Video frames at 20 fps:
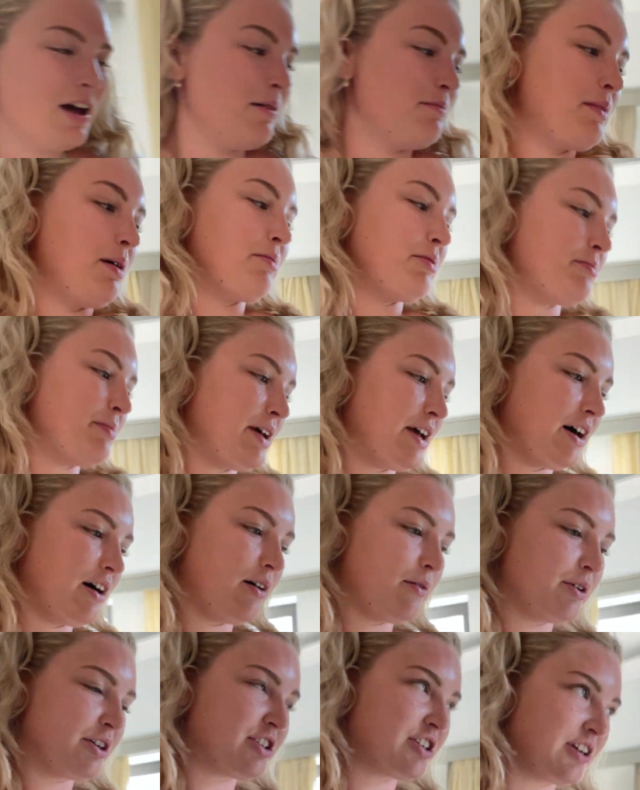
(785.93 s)
Mamma Mia,
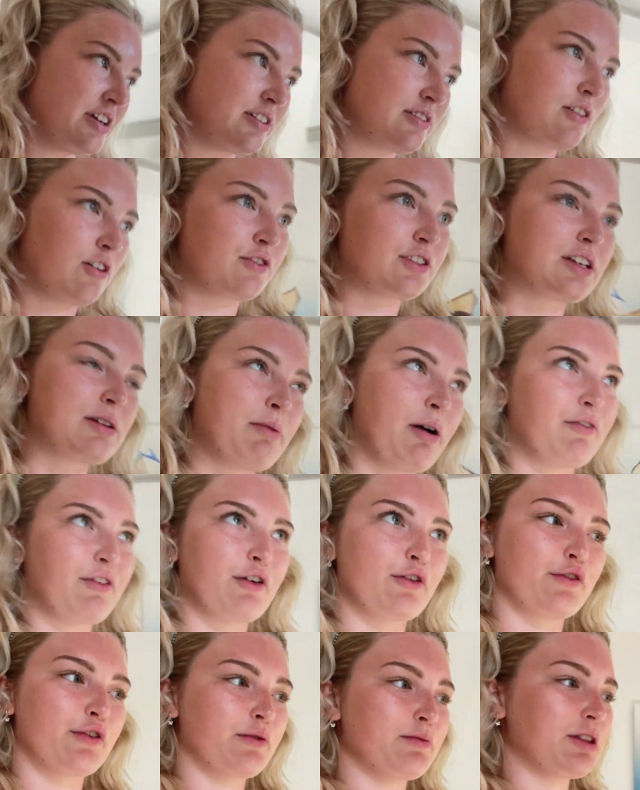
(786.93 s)
which is obviously my
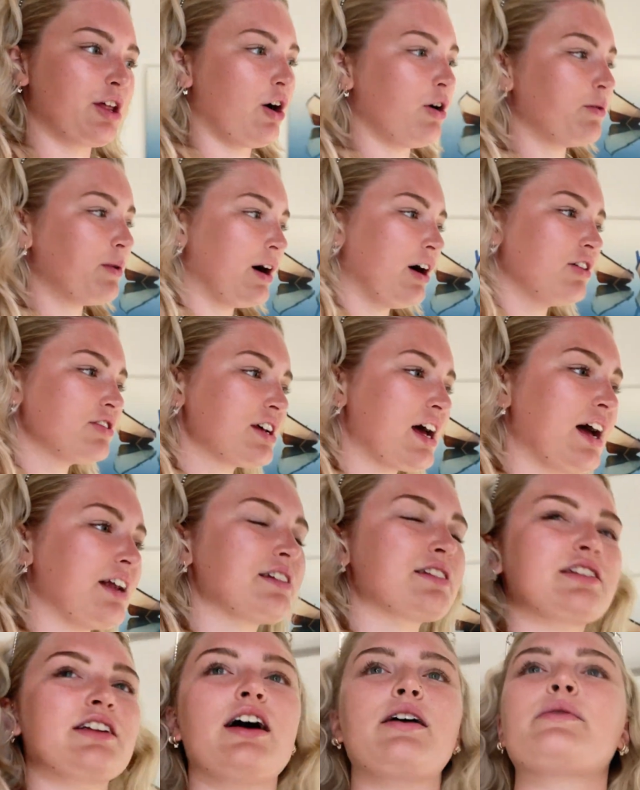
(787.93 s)
favourite film in the whole world. And
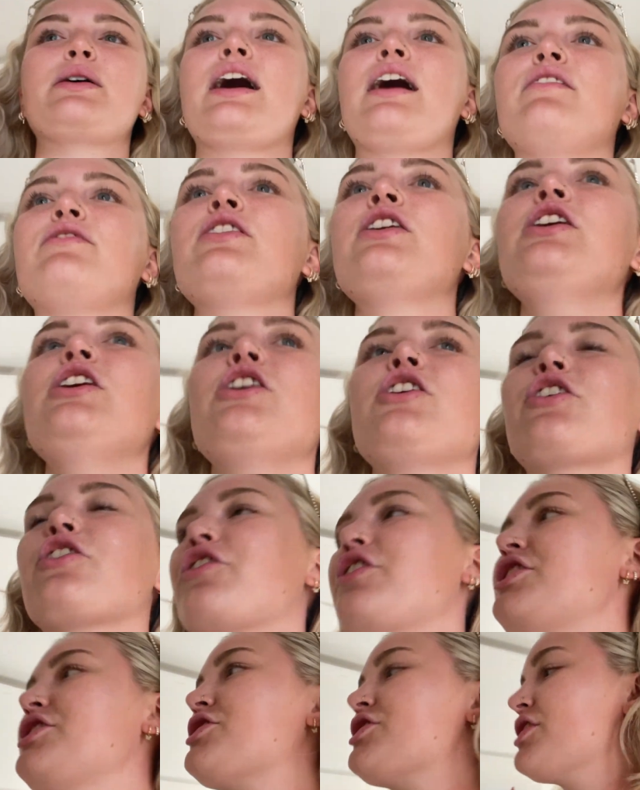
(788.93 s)
tonight we have
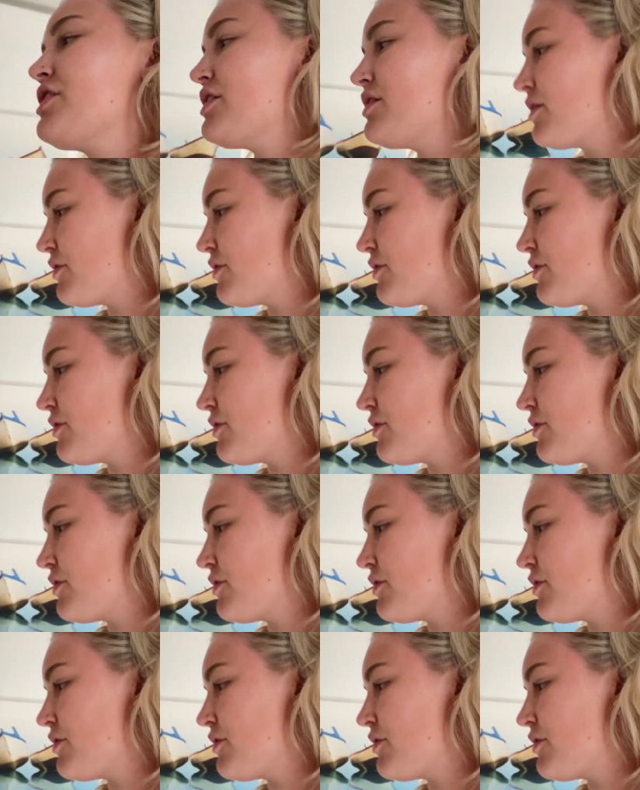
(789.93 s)
Cretan